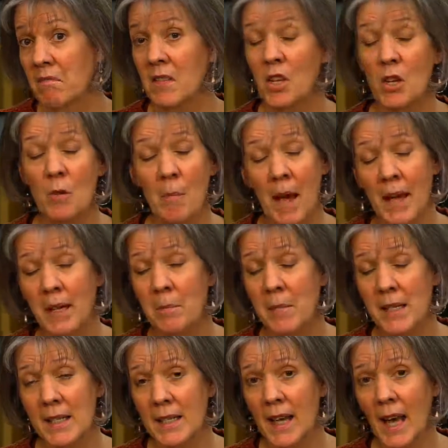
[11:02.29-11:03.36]
you made a
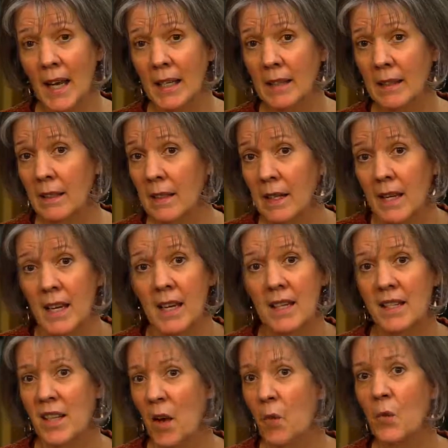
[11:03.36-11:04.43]
mistake.
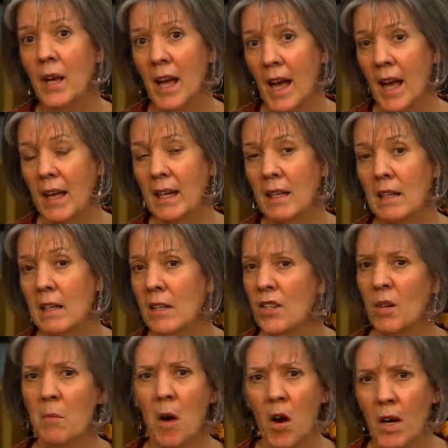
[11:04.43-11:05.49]
It's okay.
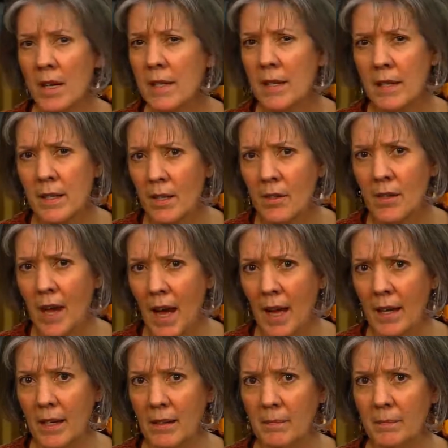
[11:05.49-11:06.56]
Tomorrow's a new day.